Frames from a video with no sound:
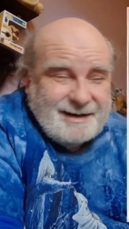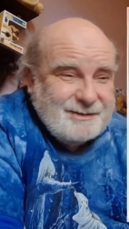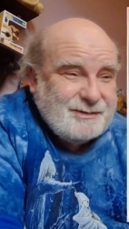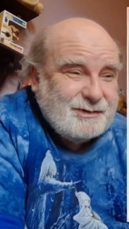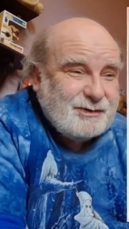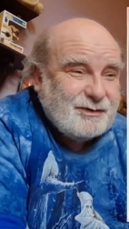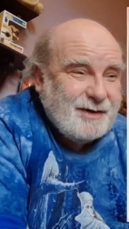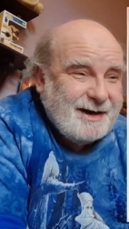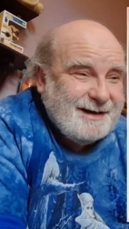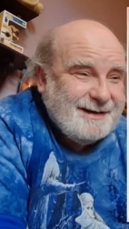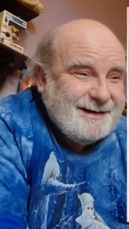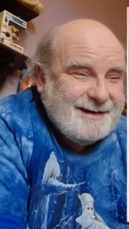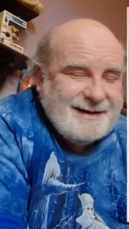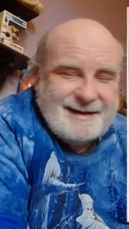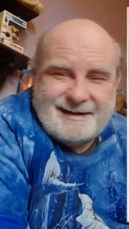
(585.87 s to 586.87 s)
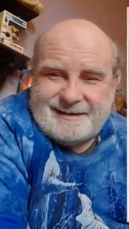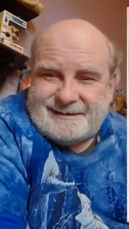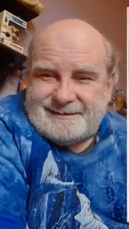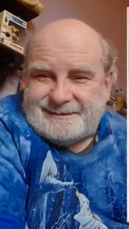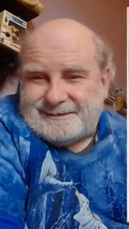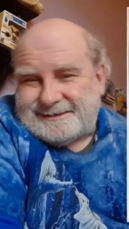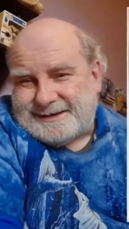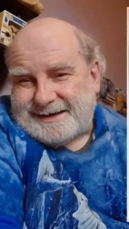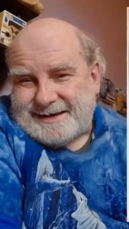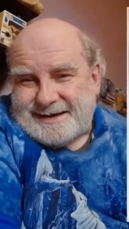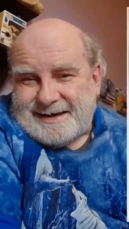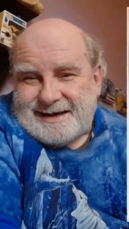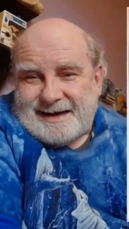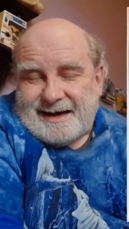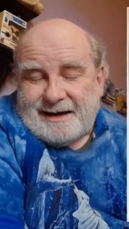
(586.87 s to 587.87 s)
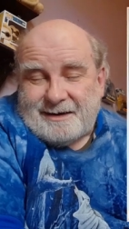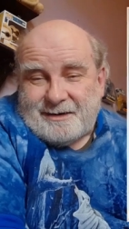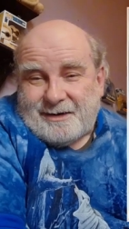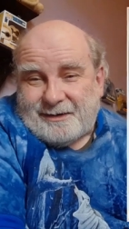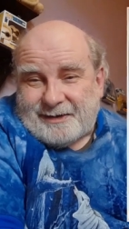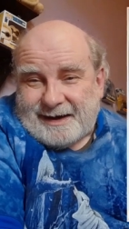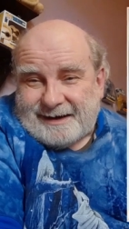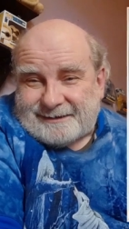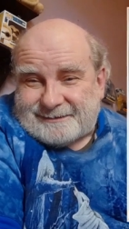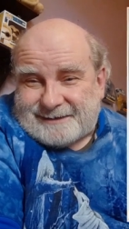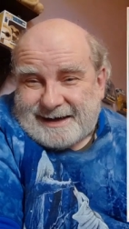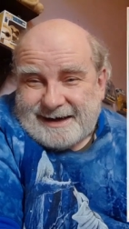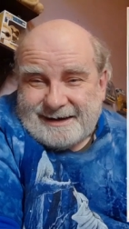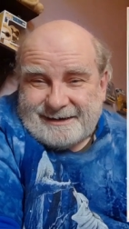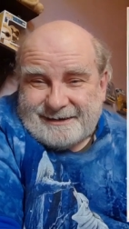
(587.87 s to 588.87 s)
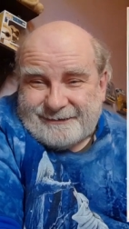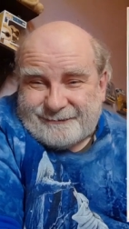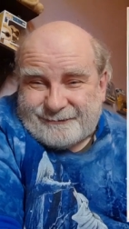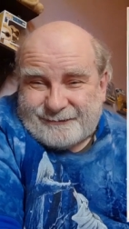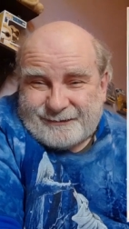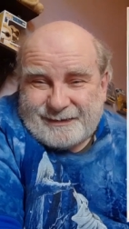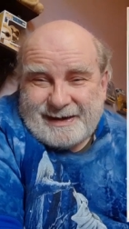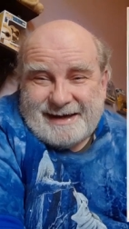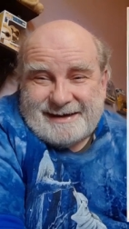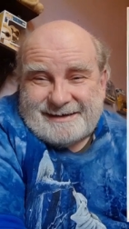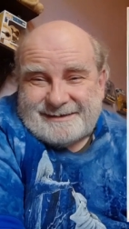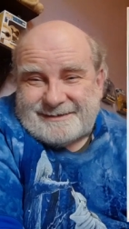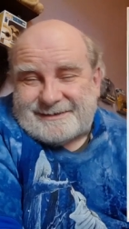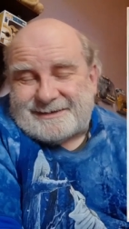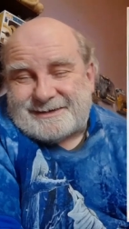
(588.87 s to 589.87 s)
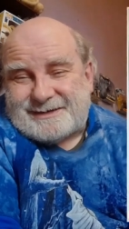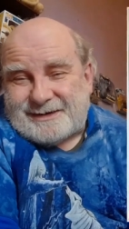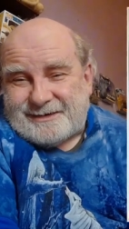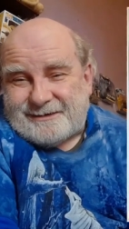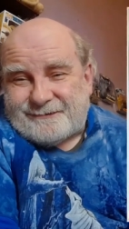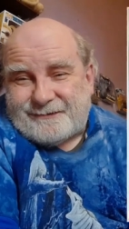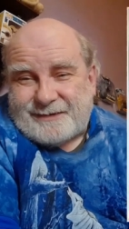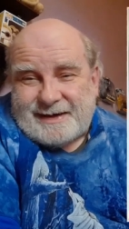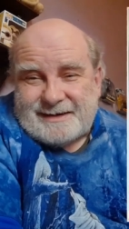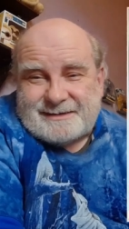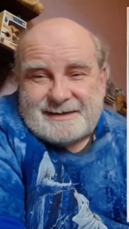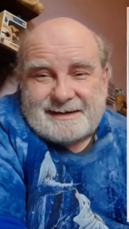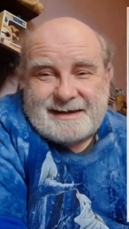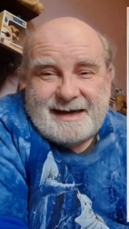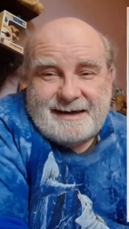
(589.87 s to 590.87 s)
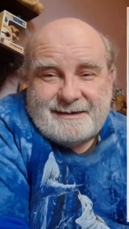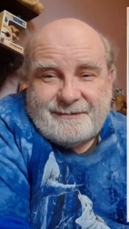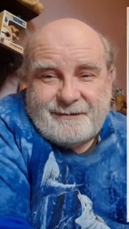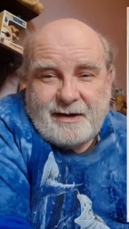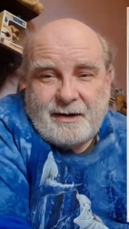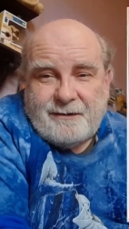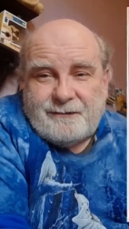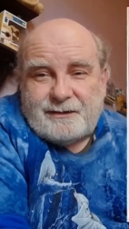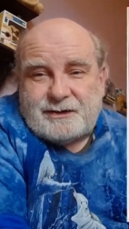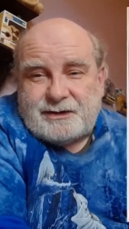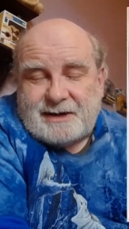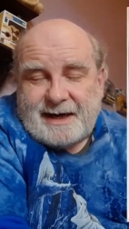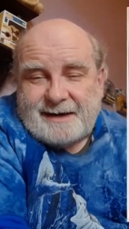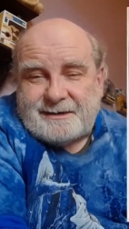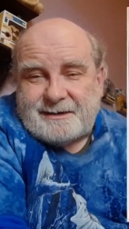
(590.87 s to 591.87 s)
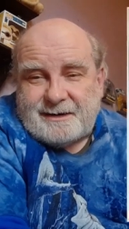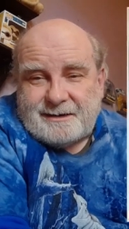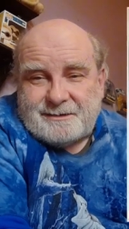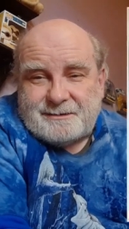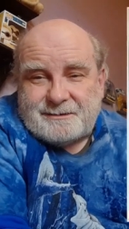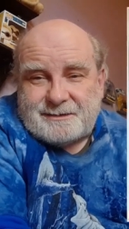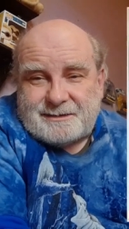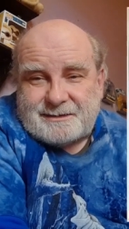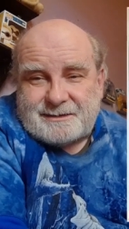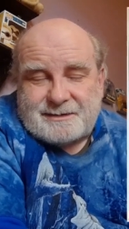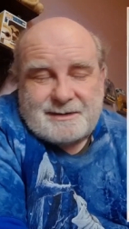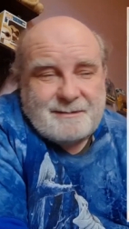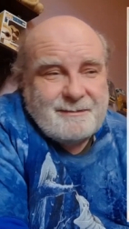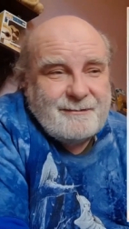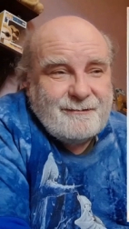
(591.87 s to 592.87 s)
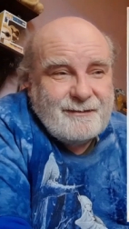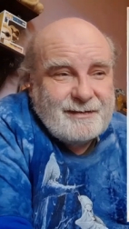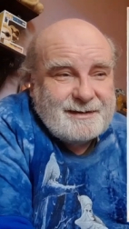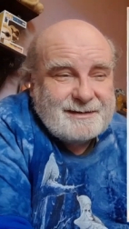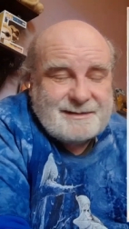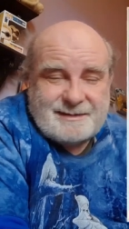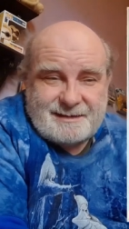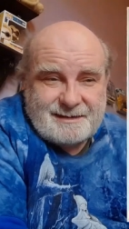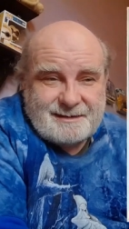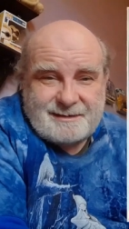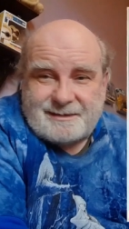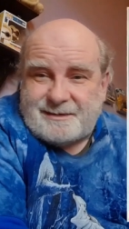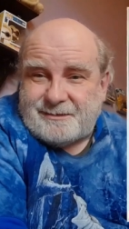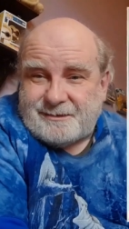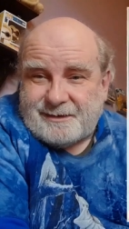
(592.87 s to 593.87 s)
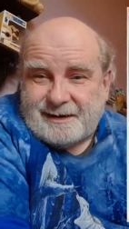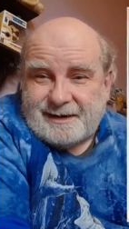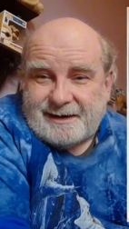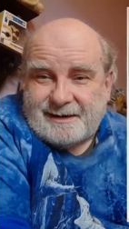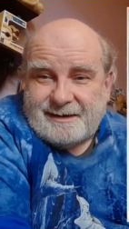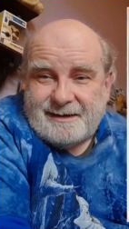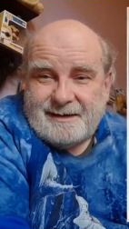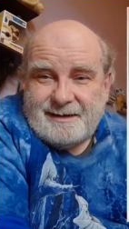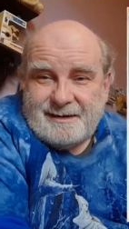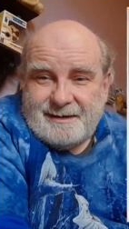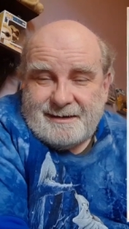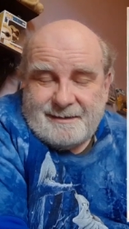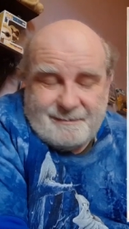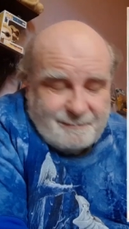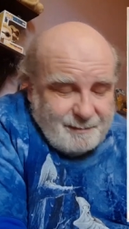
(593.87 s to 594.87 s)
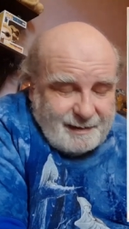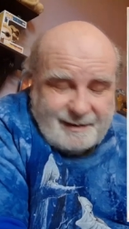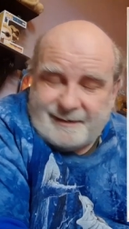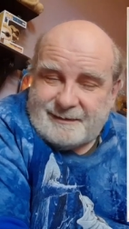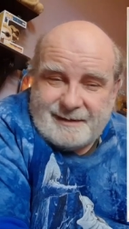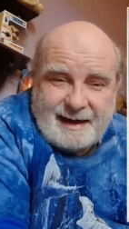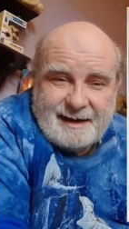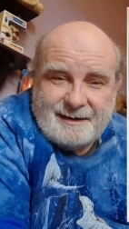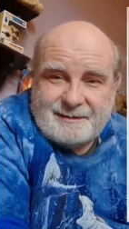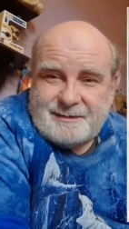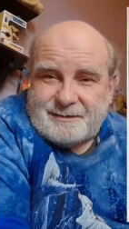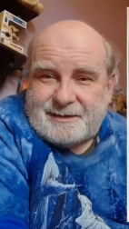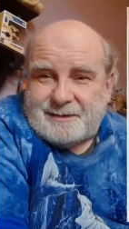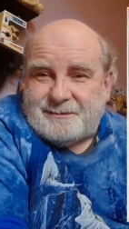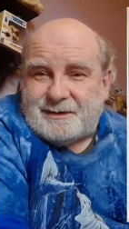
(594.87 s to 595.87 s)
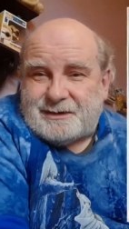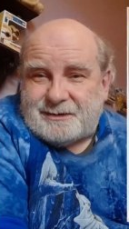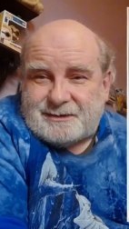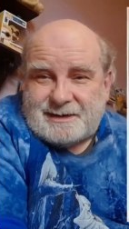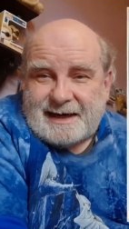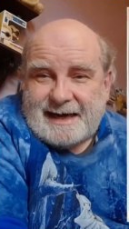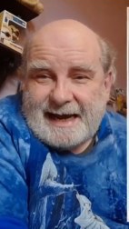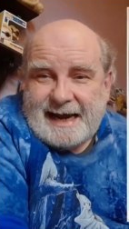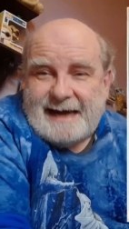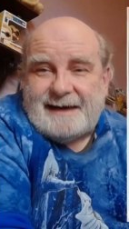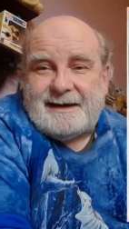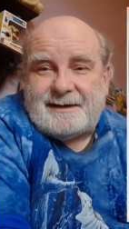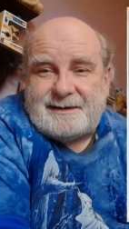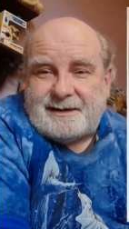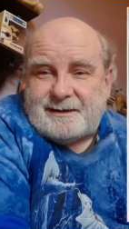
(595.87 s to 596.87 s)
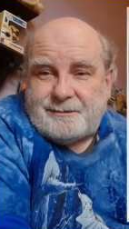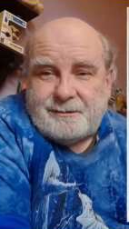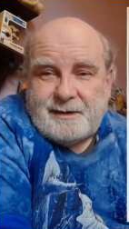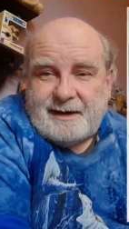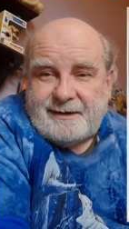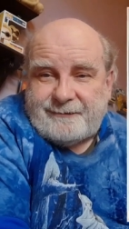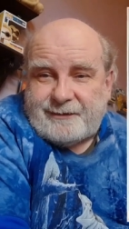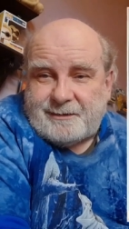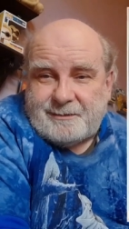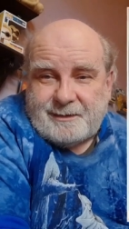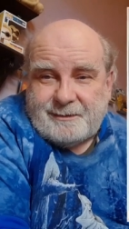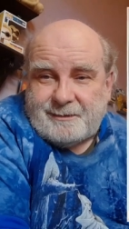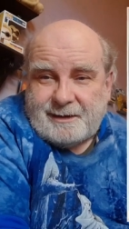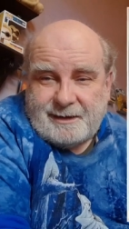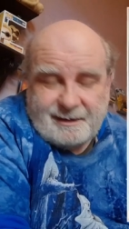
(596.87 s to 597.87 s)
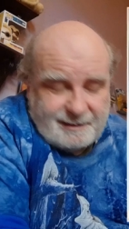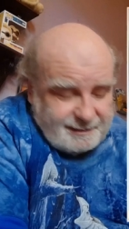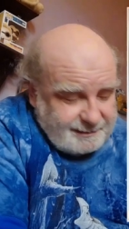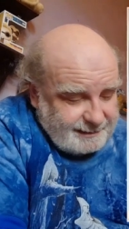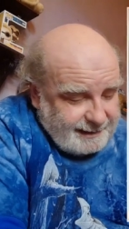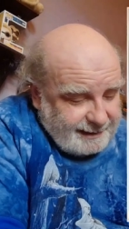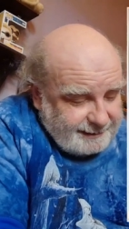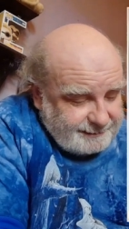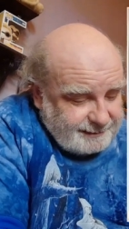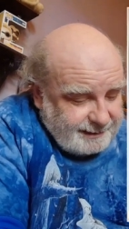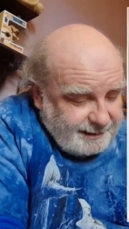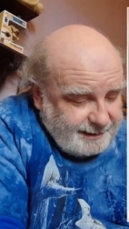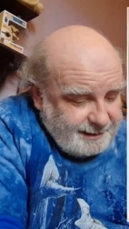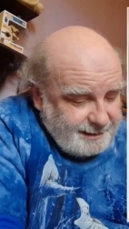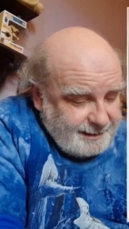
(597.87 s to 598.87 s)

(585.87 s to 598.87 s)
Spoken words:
drinking and all that kind of thing sort of has kind of overshadowed some of his career. But I don't think we should take anything away from him all as an actor.